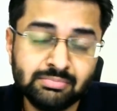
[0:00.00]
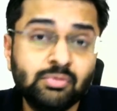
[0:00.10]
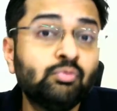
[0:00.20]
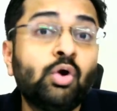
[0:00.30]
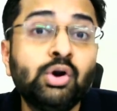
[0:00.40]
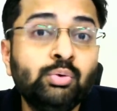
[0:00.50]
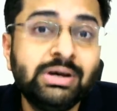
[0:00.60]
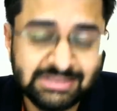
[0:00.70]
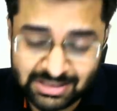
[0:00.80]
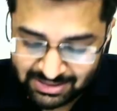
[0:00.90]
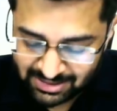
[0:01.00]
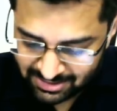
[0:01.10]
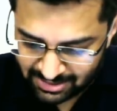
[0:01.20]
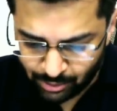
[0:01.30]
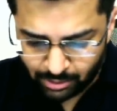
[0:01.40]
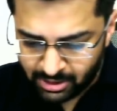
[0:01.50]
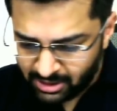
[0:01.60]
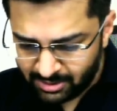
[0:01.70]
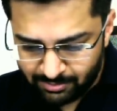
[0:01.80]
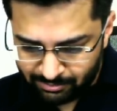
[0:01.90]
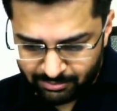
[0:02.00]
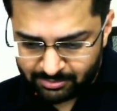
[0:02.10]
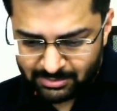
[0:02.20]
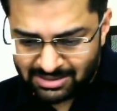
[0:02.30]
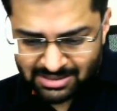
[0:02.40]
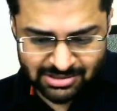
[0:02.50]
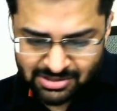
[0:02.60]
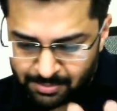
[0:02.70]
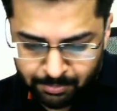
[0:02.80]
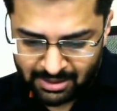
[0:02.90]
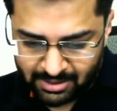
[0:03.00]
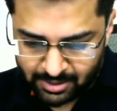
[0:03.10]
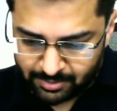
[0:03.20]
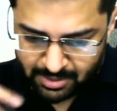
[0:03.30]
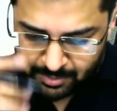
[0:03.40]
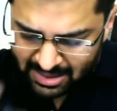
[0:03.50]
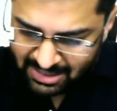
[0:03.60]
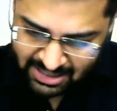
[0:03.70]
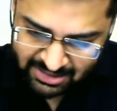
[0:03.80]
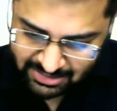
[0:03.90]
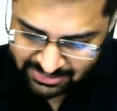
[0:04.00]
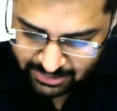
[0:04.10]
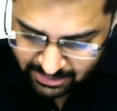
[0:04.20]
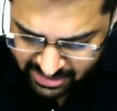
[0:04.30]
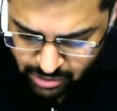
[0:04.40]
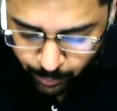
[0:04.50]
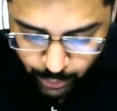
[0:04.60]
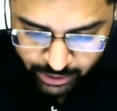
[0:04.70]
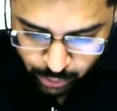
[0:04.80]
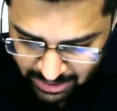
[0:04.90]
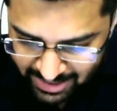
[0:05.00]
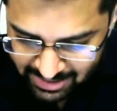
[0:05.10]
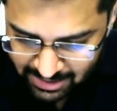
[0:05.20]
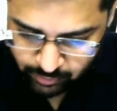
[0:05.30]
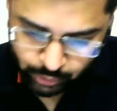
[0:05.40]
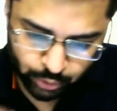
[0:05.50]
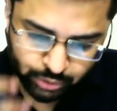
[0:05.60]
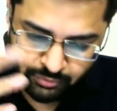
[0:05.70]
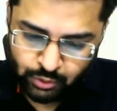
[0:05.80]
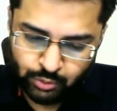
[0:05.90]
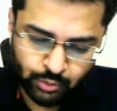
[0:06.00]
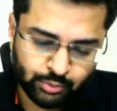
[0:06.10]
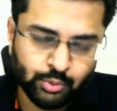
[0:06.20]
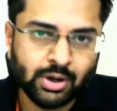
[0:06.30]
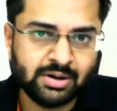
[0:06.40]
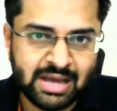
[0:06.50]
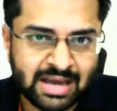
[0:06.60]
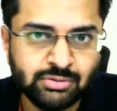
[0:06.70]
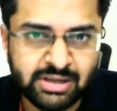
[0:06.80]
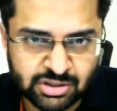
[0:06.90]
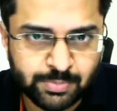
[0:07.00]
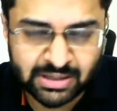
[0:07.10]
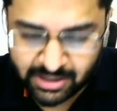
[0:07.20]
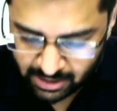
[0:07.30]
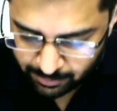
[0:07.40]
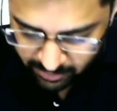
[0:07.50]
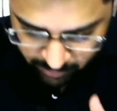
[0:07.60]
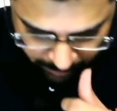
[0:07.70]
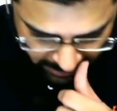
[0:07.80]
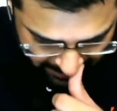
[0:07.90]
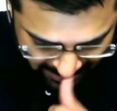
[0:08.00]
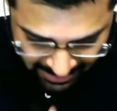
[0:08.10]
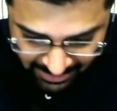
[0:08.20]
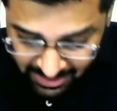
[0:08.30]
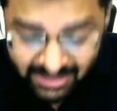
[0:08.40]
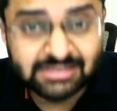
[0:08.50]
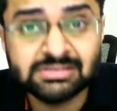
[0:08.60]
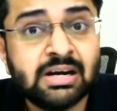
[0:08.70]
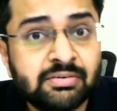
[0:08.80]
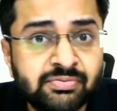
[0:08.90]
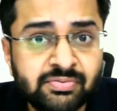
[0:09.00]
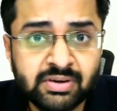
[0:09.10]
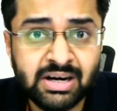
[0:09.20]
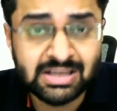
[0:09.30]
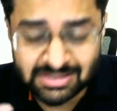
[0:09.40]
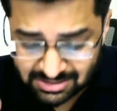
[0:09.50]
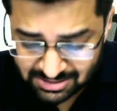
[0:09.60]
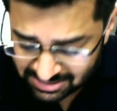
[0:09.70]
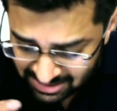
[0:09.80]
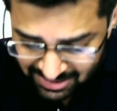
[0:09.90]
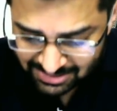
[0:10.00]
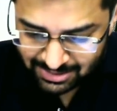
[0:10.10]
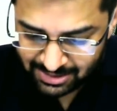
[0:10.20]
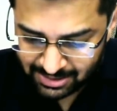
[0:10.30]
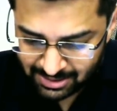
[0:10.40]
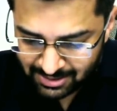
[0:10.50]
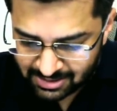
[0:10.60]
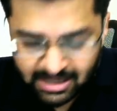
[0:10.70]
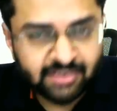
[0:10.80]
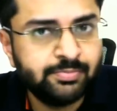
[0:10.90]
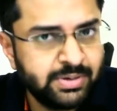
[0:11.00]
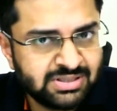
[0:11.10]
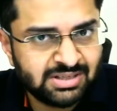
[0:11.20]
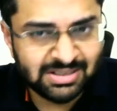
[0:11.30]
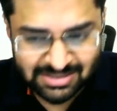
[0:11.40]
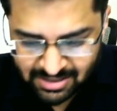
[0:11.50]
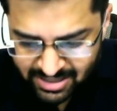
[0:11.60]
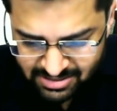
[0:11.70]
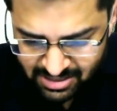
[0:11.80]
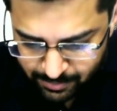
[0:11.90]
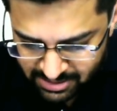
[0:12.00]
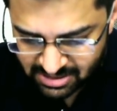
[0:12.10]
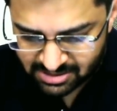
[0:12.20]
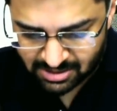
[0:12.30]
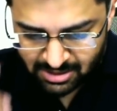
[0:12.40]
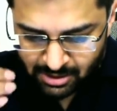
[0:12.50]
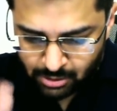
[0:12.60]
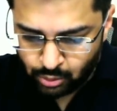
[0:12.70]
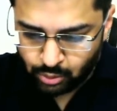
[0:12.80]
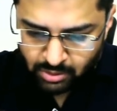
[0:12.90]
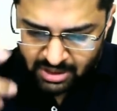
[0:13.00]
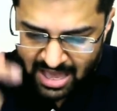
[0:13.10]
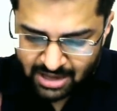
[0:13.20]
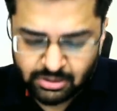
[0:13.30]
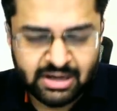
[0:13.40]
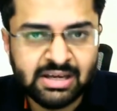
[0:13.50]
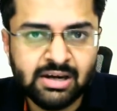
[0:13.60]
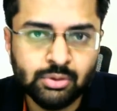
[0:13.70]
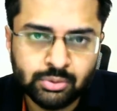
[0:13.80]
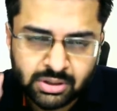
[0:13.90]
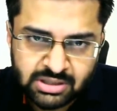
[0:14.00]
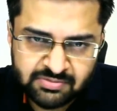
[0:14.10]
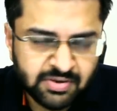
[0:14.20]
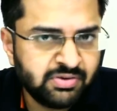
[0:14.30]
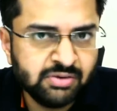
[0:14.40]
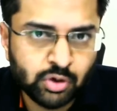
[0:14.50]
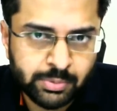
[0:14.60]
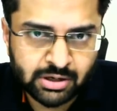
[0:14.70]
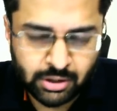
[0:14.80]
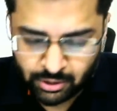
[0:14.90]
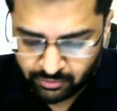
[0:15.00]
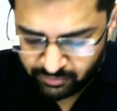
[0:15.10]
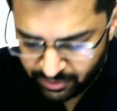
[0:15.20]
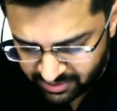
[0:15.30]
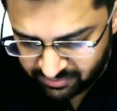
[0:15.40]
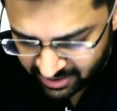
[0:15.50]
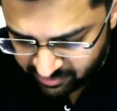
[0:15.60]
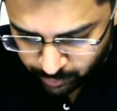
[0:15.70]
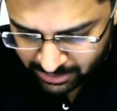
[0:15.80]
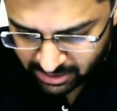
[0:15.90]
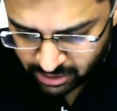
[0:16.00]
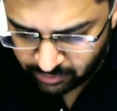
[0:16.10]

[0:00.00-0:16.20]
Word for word: What do I say then? Dekho, it, it's simple. Um, again, I'll disappoint you slightly for those of you who, who are actually expecting a number from me. It is tough. It is seriously tough business. It's risky business to actually tell you that 50 would be the cutoff, 55 would be the cutoff.